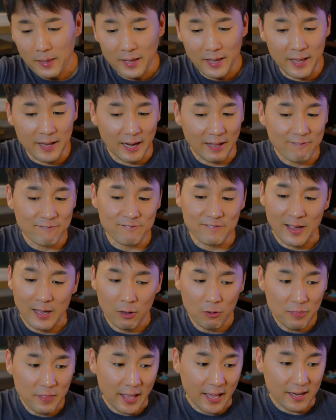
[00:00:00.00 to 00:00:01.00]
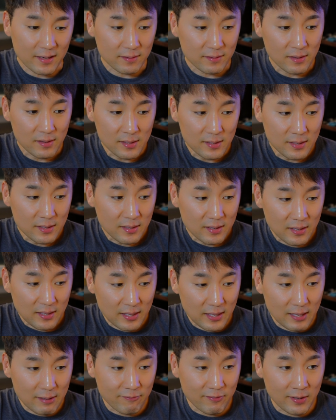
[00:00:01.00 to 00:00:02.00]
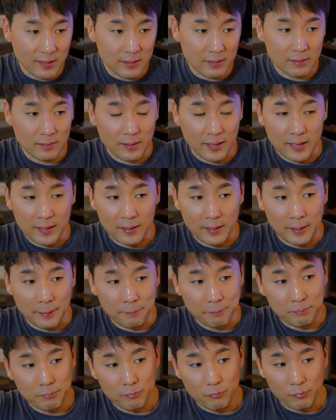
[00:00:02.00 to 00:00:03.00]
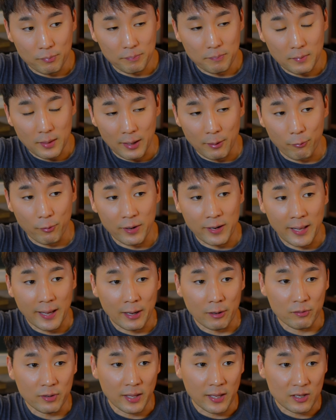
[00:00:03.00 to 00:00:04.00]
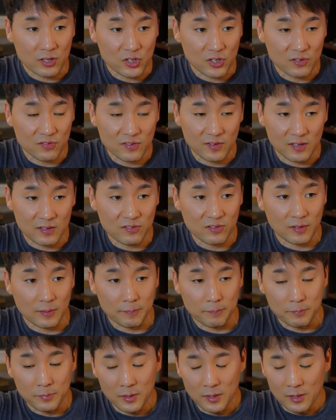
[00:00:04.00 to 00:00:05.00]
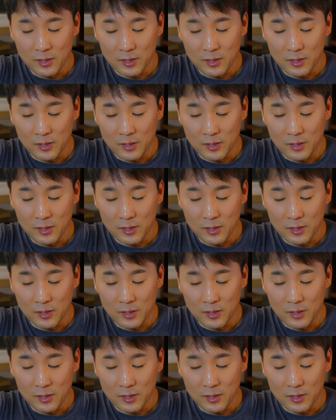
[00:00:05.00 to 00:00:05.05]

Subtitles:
And I found that even like I went out and just did some